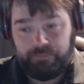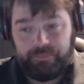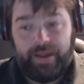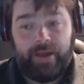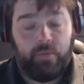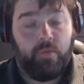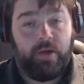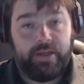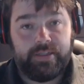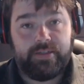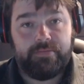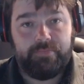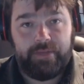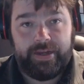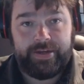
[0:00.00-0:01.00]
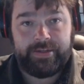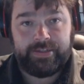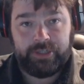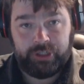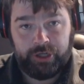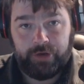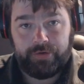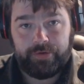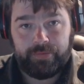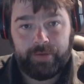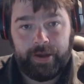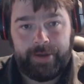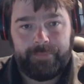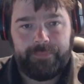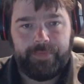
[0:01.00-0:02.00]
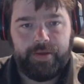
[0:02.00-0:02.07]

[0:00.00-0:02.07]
that was played as a joke, right?